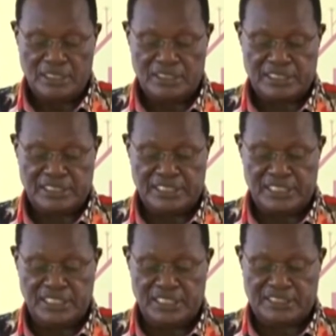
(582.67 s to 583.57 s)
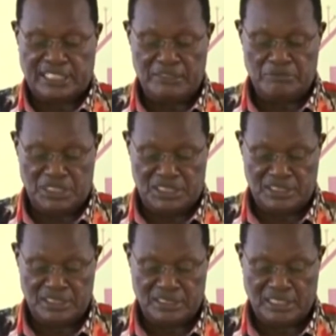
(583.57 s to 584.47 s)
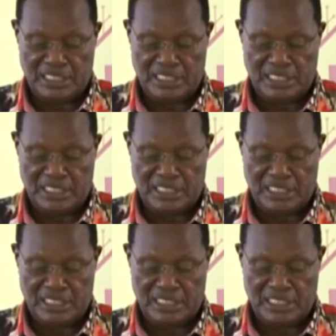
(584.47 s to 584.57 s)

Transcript: is indeed timely